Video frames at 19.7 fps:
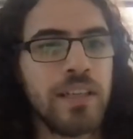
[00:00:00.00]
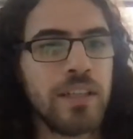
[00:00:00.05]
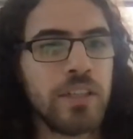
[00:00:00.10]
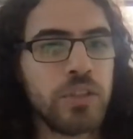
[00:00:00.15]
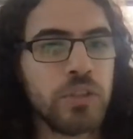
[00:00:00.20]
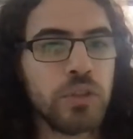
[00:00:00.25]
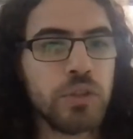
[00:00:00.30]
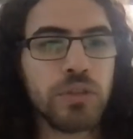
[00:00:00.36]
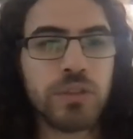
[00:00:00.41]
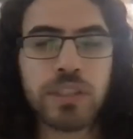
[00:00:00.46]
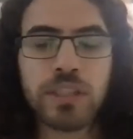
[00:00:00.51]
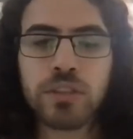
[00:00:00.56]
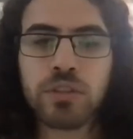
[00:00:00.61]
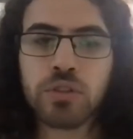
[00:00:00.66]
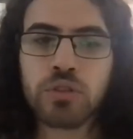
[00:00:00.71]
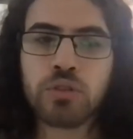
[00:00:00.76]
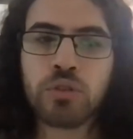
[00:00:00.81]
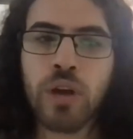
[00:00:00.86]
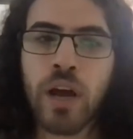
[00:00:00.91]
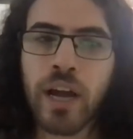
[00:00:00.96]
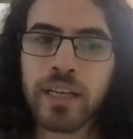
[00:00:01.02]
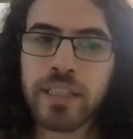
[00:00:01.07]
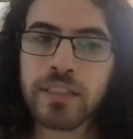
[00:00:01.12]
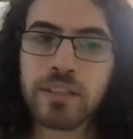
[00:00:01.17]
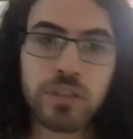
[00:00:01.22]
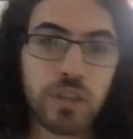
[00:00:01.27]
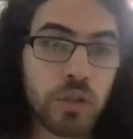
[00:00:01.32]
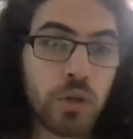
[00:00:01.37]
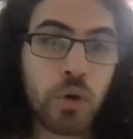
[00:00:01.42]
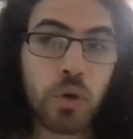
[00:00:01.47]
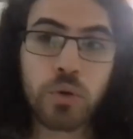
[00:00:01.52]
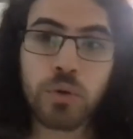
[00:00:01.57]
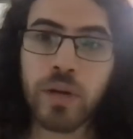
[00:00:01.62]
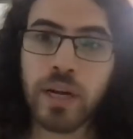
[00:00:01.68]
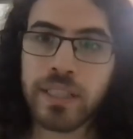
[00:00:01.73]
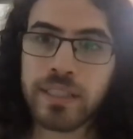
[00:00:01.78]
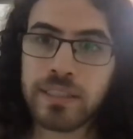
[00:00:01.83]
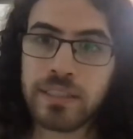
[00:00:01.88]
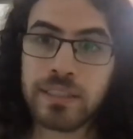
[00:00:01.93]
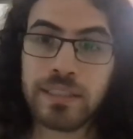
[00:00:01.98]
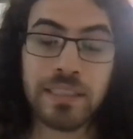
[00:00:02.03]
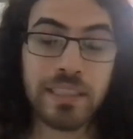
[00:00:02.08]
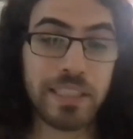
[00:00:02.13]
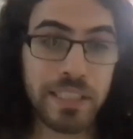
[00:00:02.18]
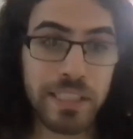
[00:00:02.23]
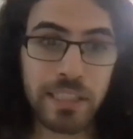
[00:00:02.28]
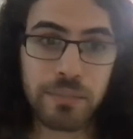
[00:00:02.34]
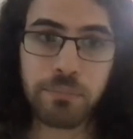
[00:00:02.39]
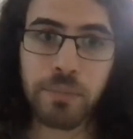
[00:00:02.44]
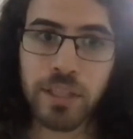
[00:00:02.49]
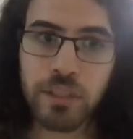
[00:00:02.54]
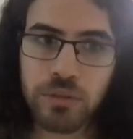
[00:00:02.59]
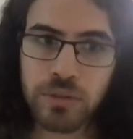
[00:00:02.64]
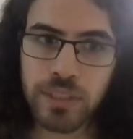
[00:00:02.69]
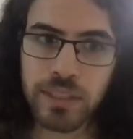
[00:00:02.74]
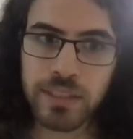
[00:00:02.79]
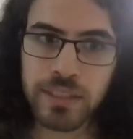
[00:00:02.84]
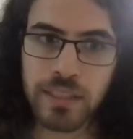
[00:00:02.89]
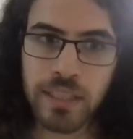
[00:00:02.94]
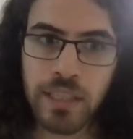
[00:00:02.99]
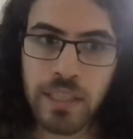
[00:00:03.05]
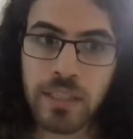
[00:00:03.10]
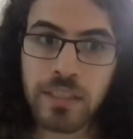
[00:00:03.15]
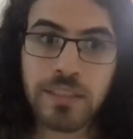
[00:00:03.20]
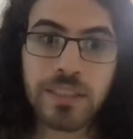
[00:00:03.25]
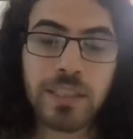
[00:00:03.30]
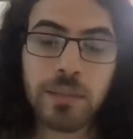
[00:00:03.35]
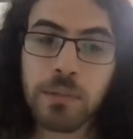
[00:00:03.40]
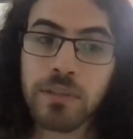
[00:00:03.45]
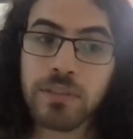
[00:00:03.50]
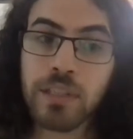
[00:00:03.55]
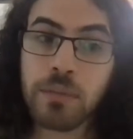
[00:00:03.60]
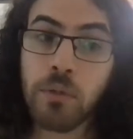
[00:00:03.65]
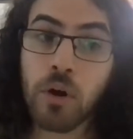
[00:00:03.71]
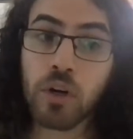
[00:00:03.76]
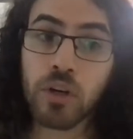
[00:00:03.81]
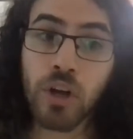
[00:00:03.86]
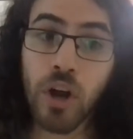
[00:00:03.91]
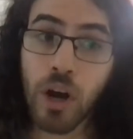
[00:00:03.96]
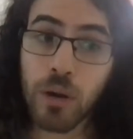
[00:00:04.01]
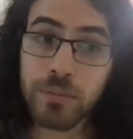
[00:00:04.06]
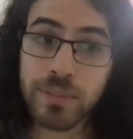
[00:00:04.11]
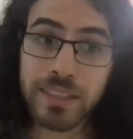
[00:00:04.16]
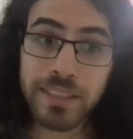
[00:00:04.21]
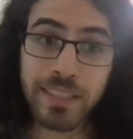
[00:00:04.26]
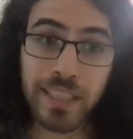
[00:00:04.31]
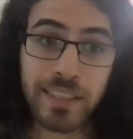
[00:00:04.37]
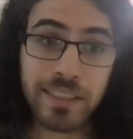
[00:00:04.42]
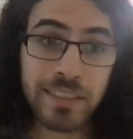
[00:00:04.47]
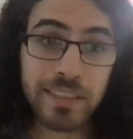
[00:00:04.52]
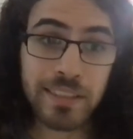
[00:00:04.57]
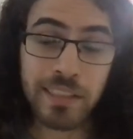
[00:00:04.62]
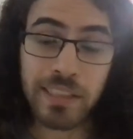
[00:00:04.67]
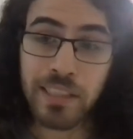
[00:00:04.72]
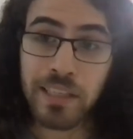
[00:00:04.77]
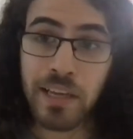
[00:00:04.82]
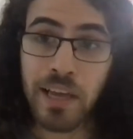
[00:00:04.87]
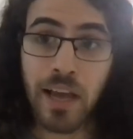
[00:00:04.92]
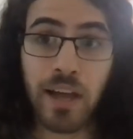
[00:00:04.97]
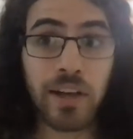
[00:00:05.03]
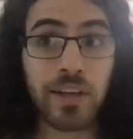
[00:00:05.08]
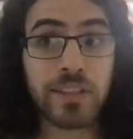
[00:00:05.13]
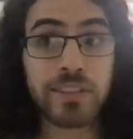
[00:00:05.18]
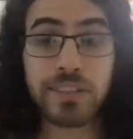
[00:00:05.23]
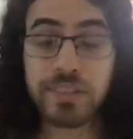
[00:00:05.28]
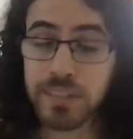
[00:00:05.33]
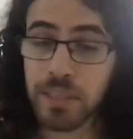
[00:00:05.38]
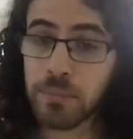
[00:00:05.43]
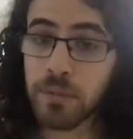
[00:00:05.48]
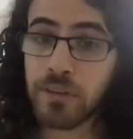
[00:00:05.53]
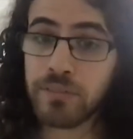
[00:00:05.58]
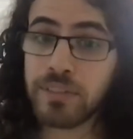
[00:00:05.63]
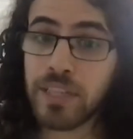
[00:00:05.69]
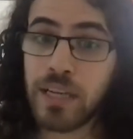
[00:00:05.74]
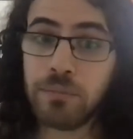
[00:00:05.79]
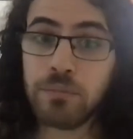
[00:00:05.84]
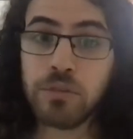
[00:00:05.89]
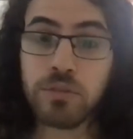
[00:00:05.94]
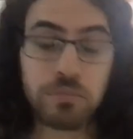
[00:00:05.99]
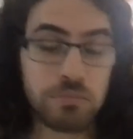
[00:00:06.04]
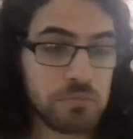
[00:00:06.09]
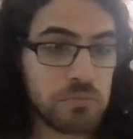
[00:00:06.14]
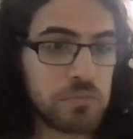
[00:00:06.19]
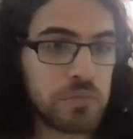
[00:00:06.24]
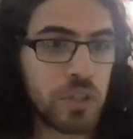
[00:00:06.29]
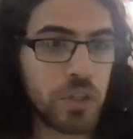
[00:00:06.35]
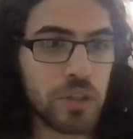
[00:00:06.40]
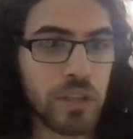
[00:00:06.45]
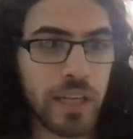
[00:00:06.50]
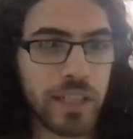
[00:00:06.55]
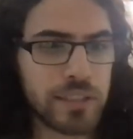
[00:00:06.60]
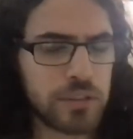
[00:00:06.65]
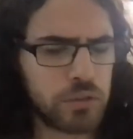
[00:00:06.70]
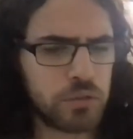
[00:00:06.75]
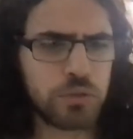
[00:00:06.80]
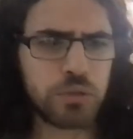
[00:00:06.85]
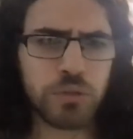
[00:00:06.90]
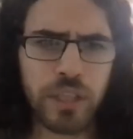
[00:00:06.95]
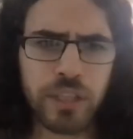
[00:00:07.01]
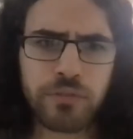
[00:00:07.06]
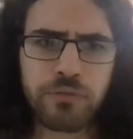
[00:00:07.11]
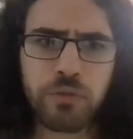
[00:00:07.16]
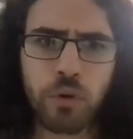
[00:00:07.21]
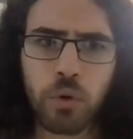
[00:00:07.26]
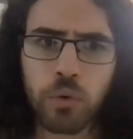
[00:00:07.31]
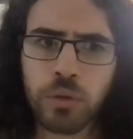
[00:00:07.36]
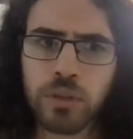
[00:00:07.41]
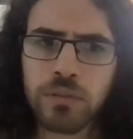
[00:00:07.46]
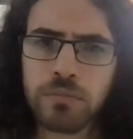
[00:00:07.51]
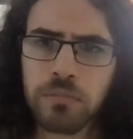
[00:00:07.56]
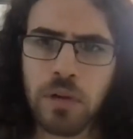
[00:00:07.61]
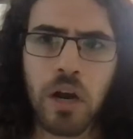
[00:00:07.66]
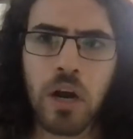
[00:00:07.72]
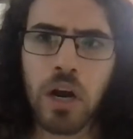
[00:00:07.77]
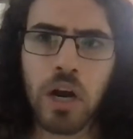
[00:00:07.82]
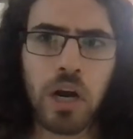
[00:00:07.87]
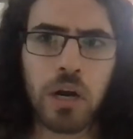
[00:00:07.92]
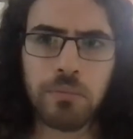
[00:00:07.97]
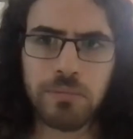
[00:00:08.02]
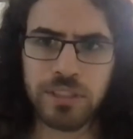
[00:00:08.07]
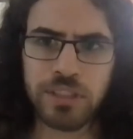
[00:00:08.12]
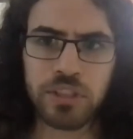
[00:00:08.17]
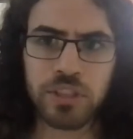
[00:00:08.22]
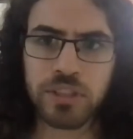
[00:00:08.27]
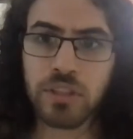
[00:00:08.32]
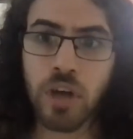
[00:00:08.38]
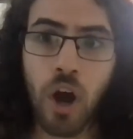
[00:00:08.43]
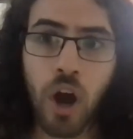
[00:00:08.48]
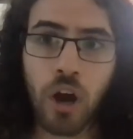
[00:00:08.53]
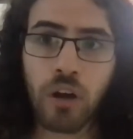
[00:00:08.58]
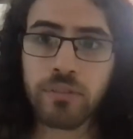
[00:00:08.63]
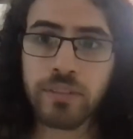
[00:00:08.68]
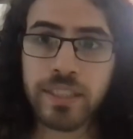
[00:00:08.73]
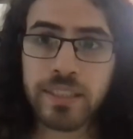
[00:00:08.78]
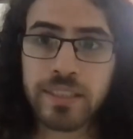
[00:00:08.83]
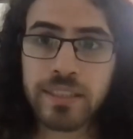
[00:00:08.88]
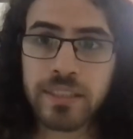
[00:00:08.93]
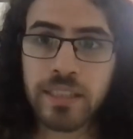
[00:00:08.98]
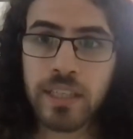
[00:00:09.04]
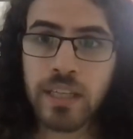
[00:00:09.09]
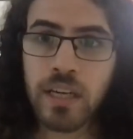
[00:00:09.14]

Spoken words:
You need to track the correct leading metrics. Some of them are common sense. Some of them they're like straightforward. It's just obvious.